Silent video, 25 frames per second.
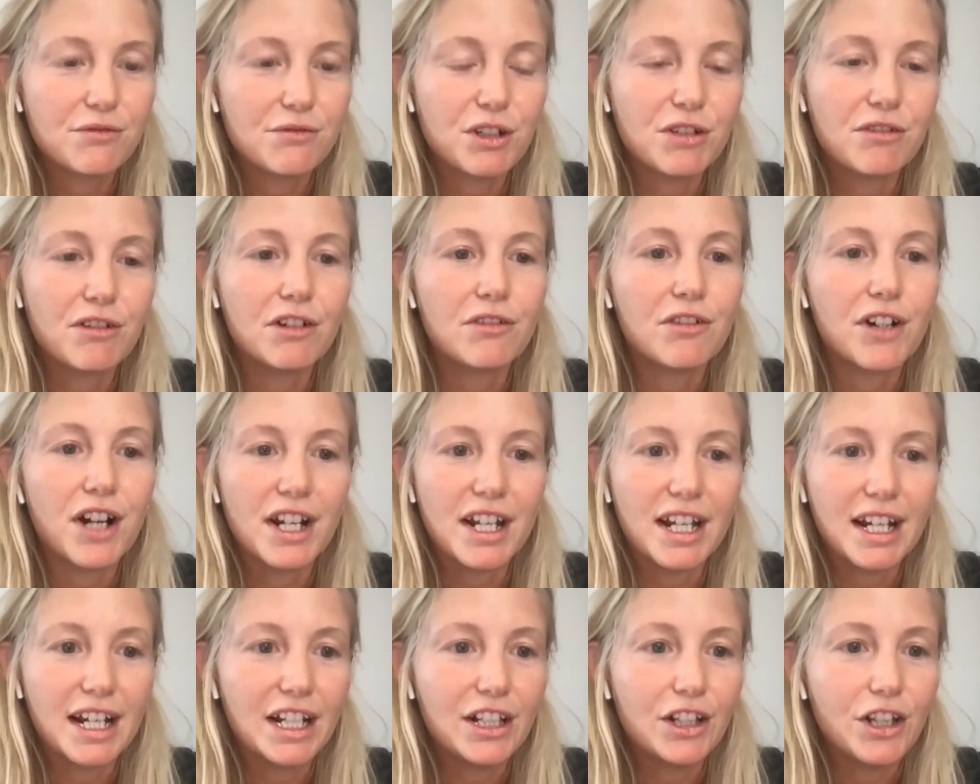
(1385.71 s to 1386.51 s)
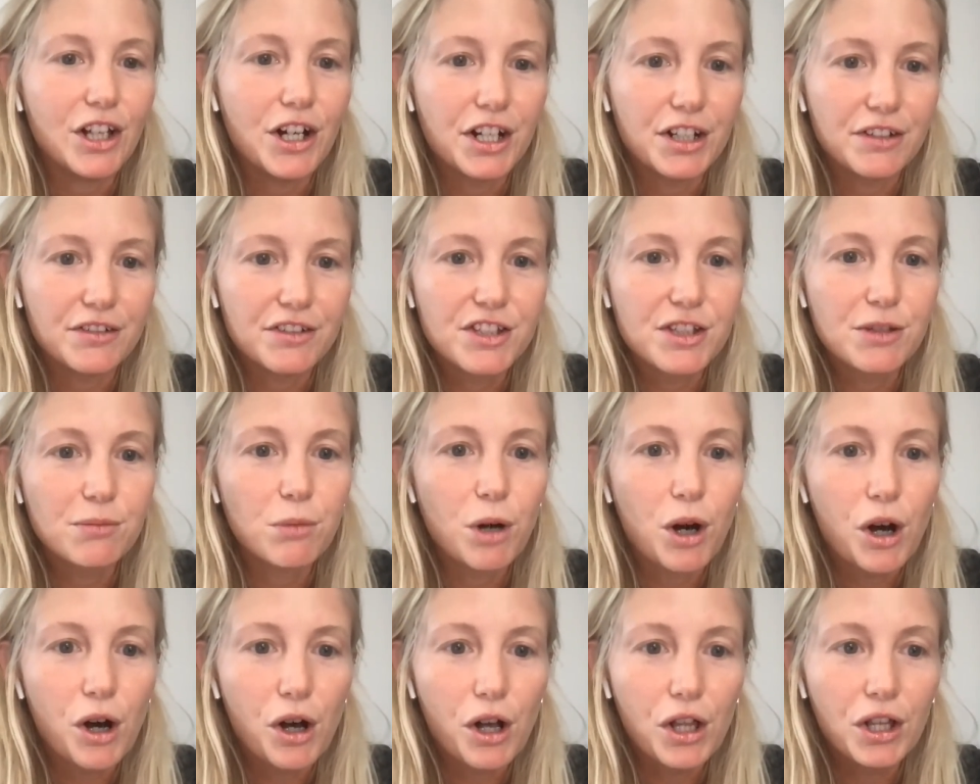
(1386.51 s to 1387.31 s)
We were running a lot of
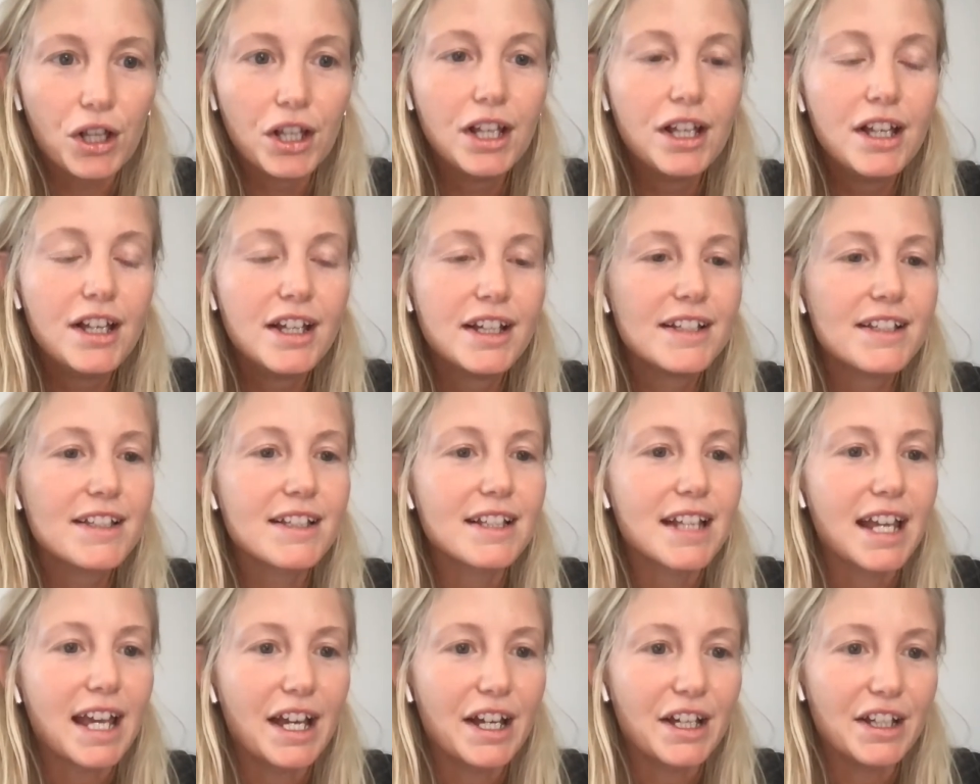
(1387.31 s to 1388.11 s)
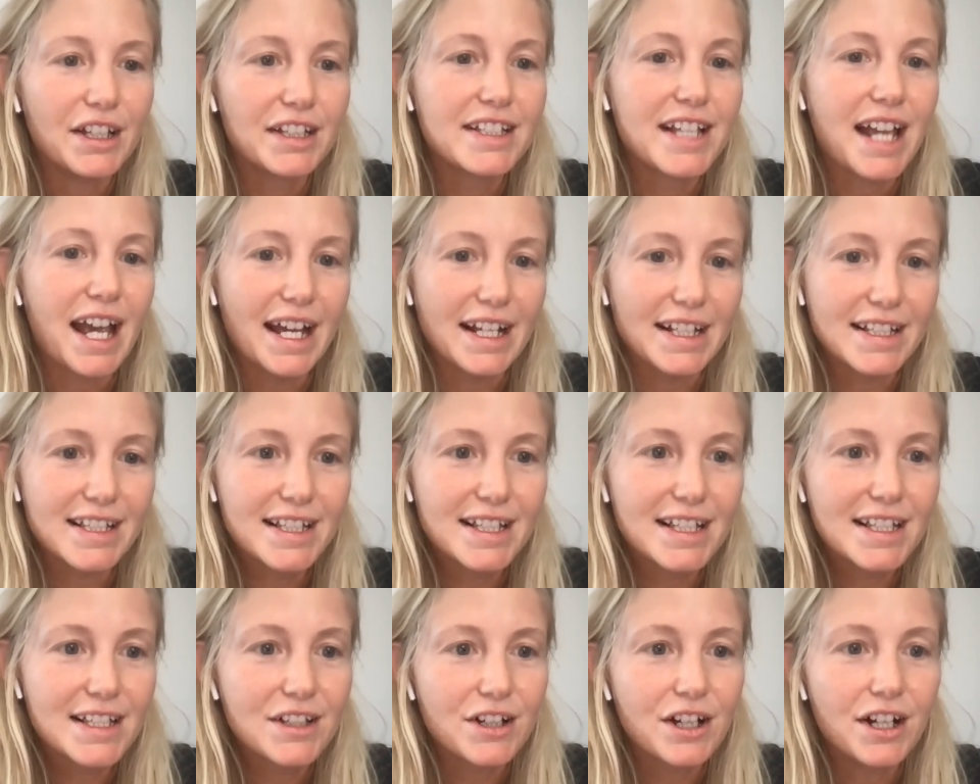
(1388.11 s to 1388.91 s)
small scale
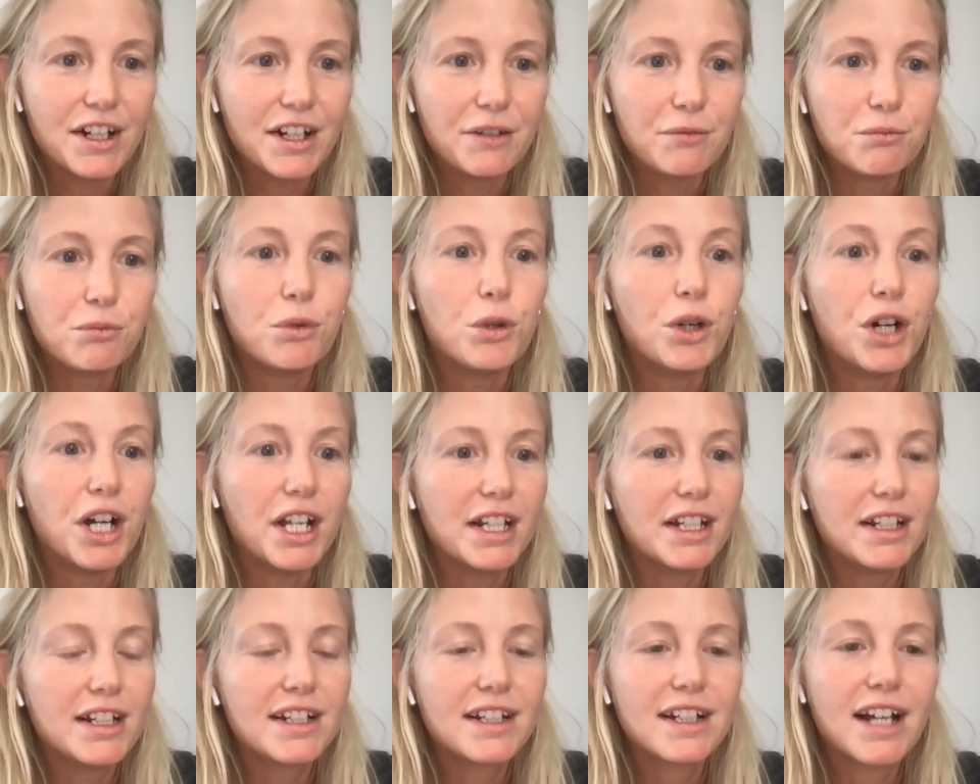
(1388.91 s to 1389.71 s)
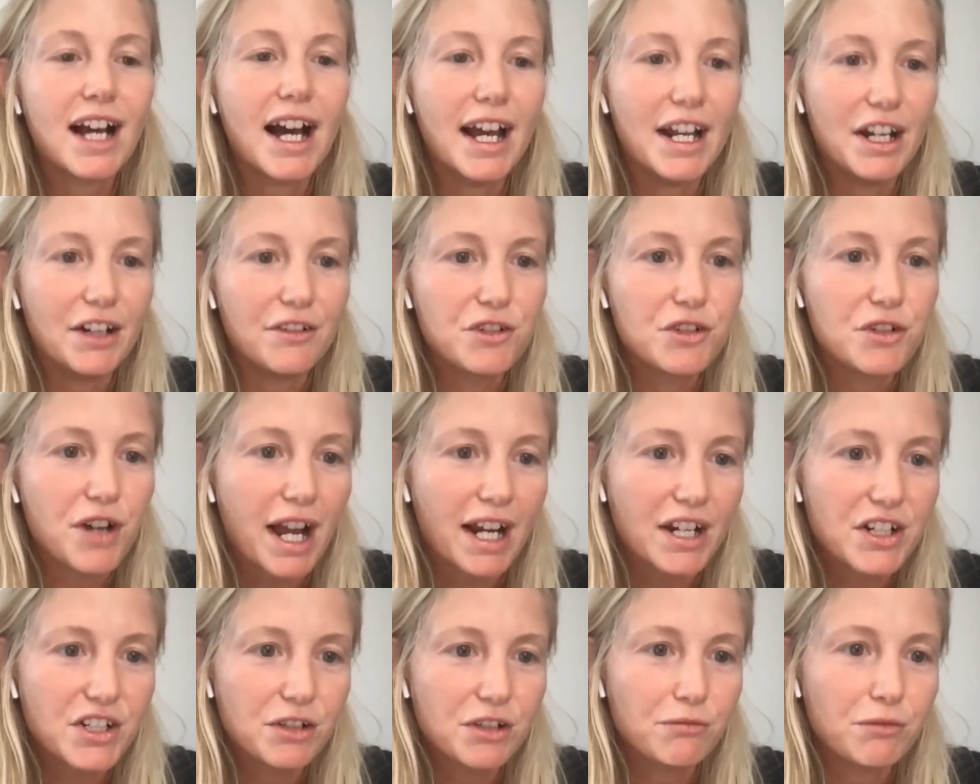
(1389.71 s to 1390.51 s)
tests on what kind of
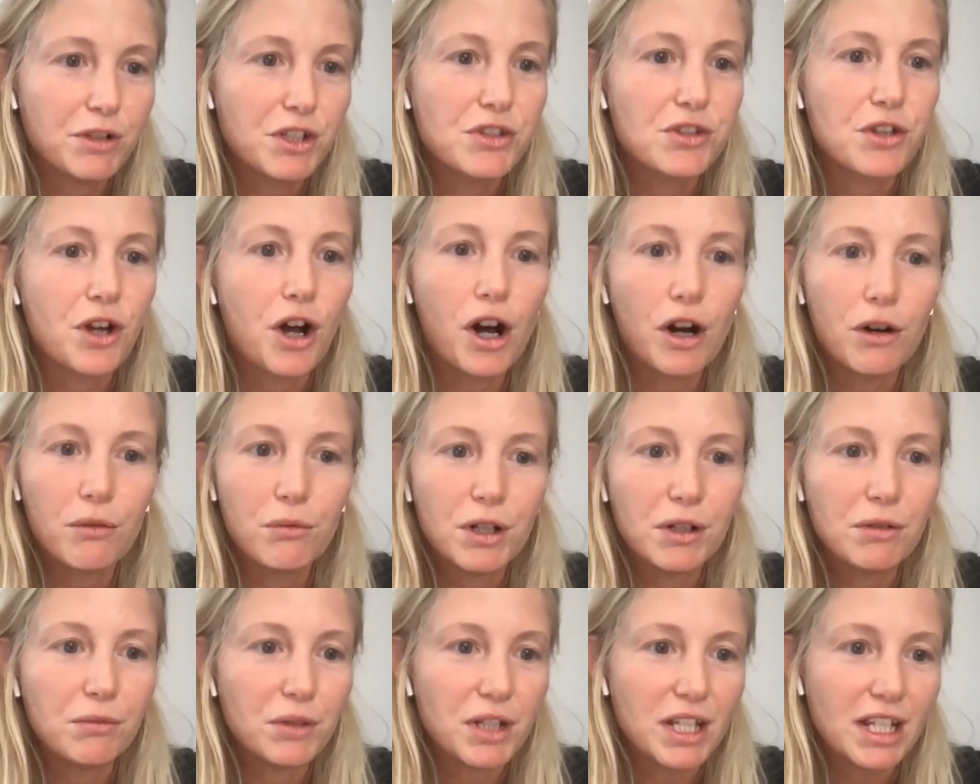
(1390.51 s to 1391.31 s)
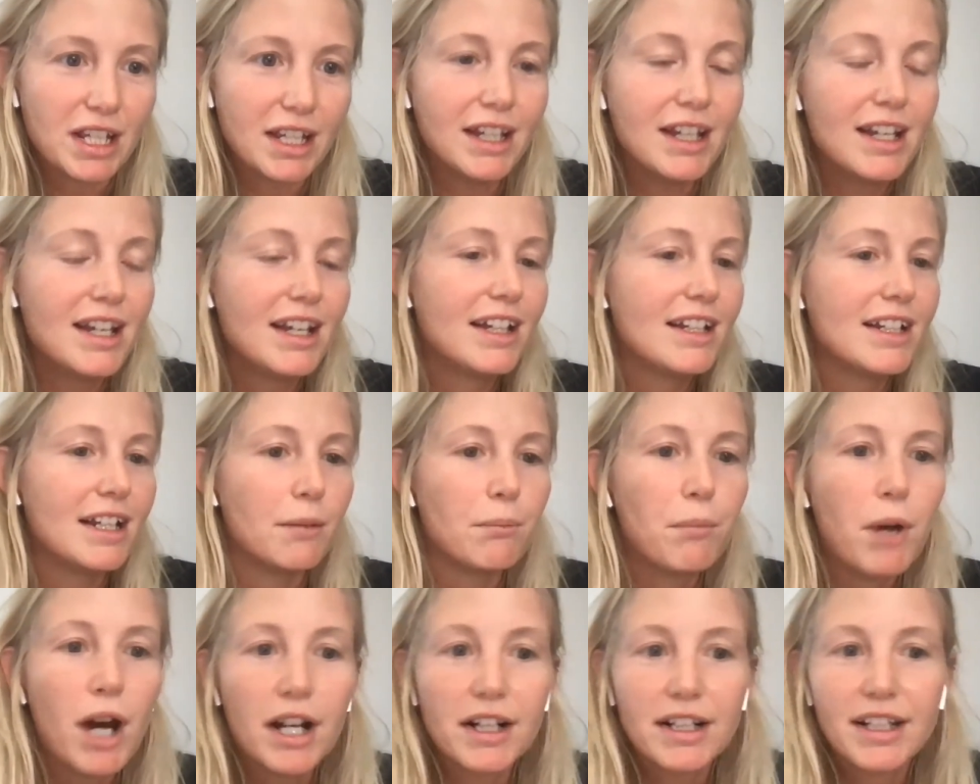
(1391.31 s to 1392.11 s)
traction we saw when we did
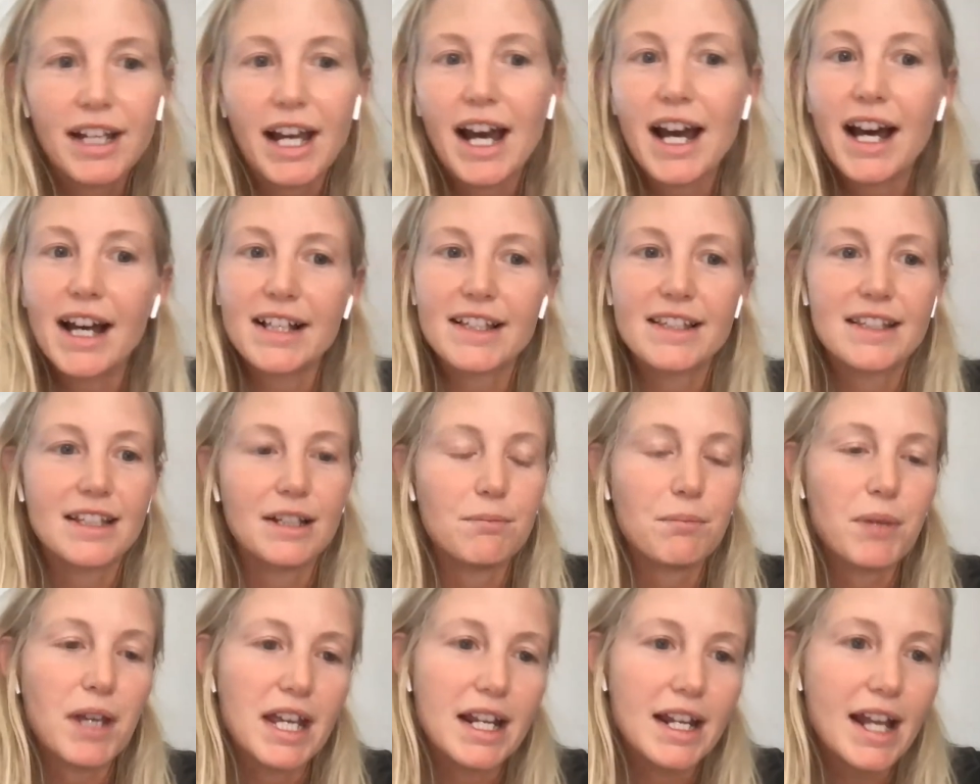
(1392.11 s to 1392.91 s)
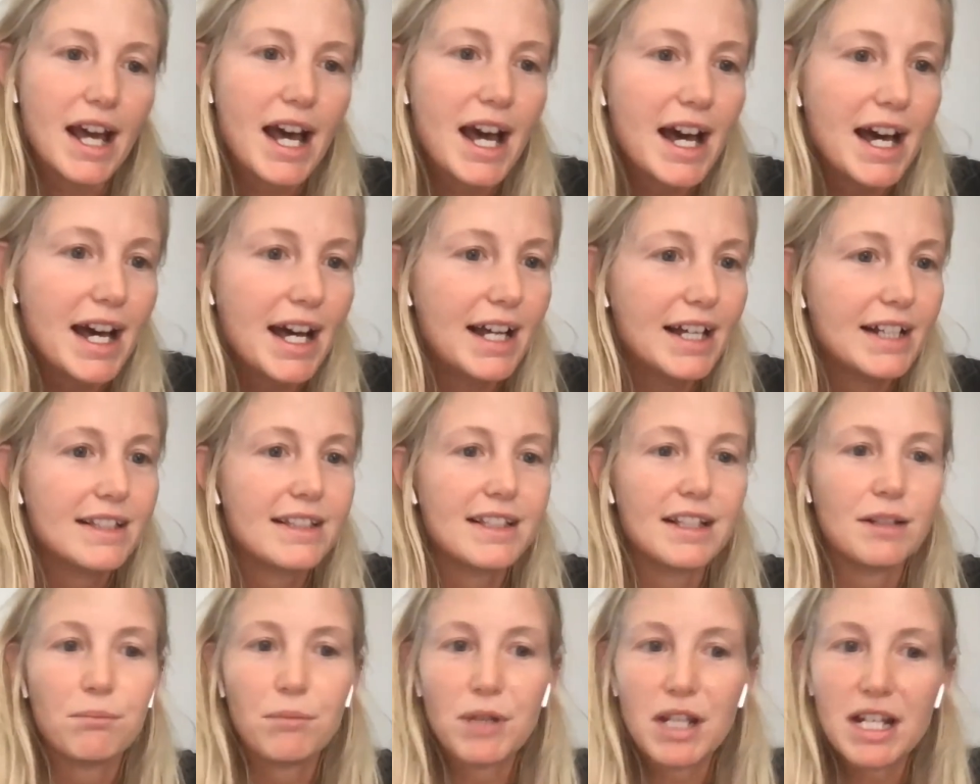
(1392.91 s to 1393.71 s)
podcasts, did paid ads,
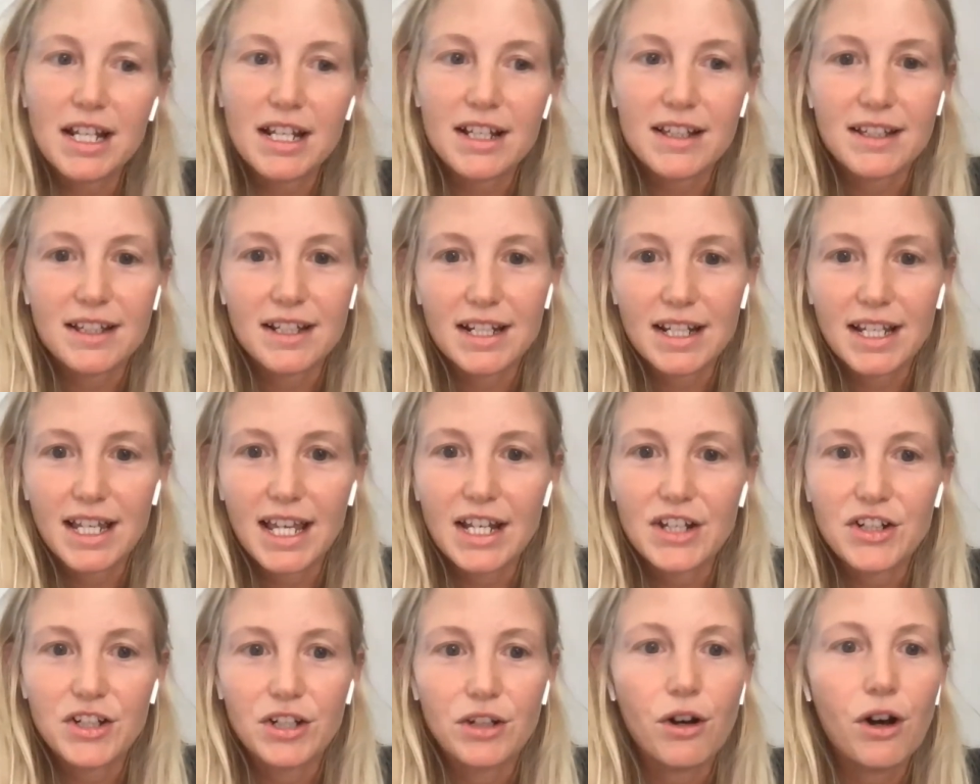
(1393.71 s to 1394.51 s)
did media syndication,